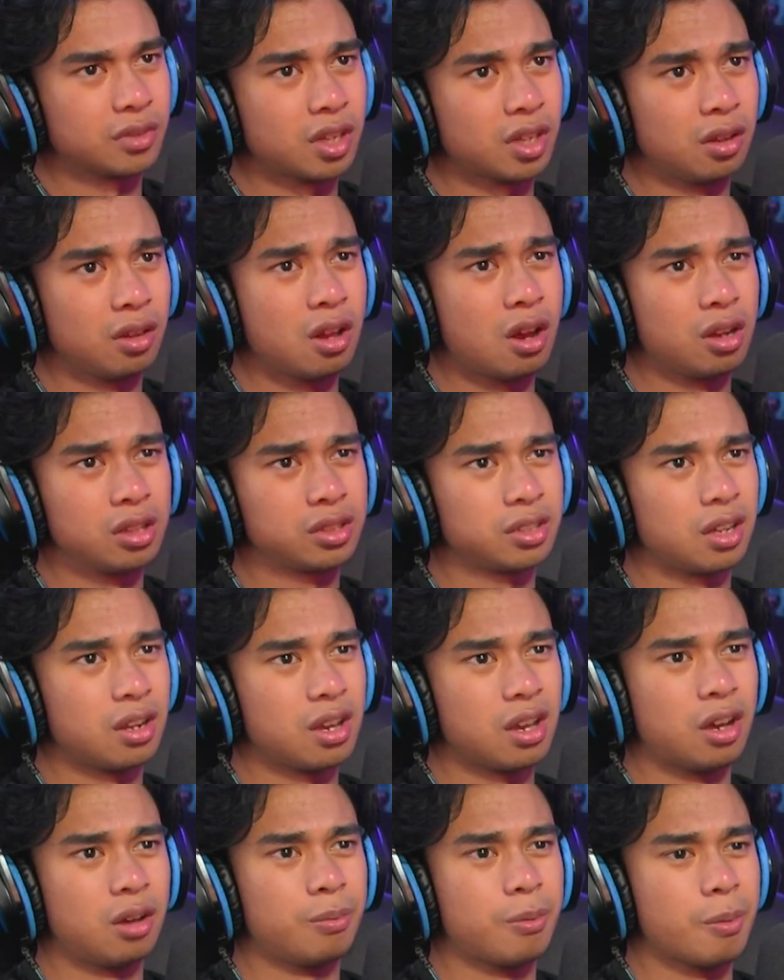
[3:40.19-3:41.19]
Allah's
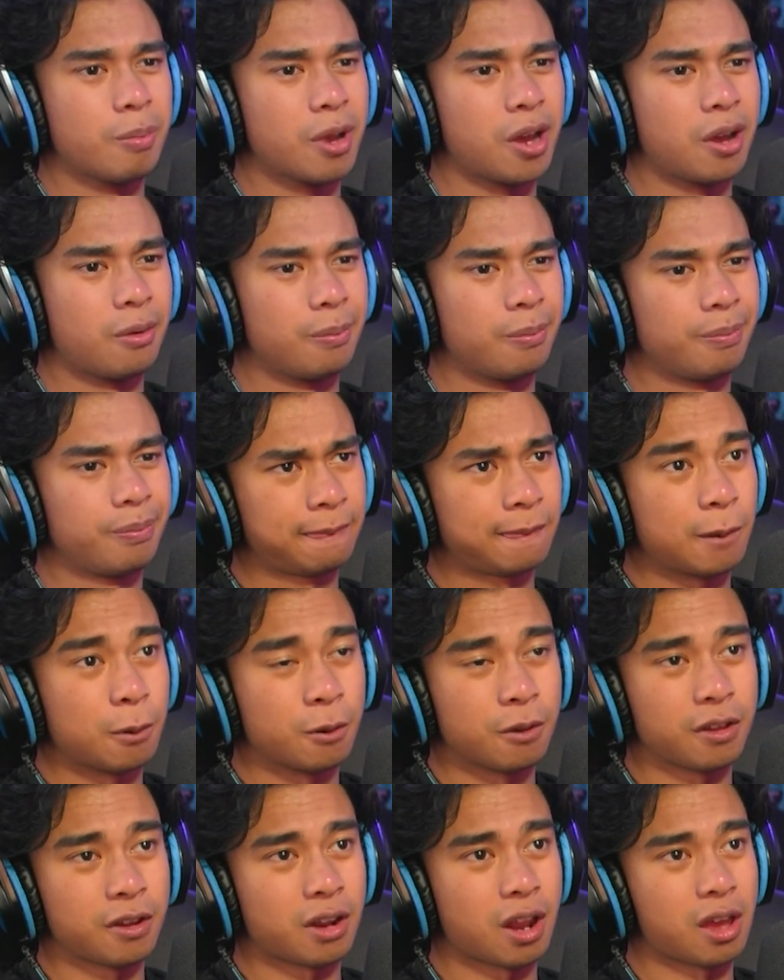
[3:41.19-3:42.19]
gonna help him out.
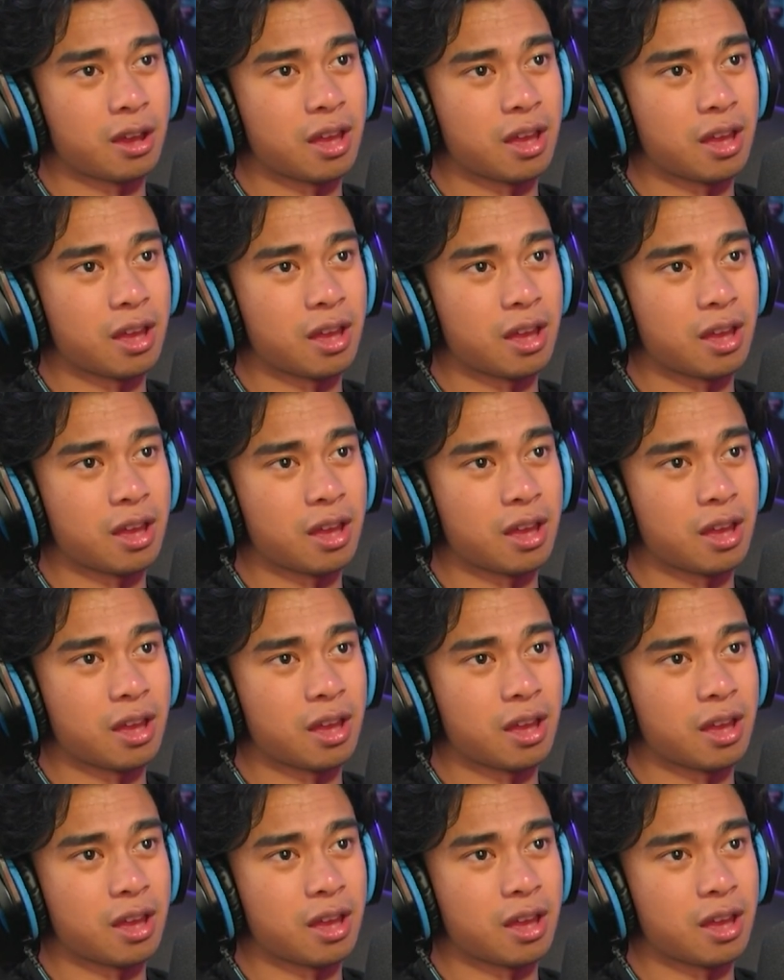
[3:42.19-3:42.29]
Or they're gonna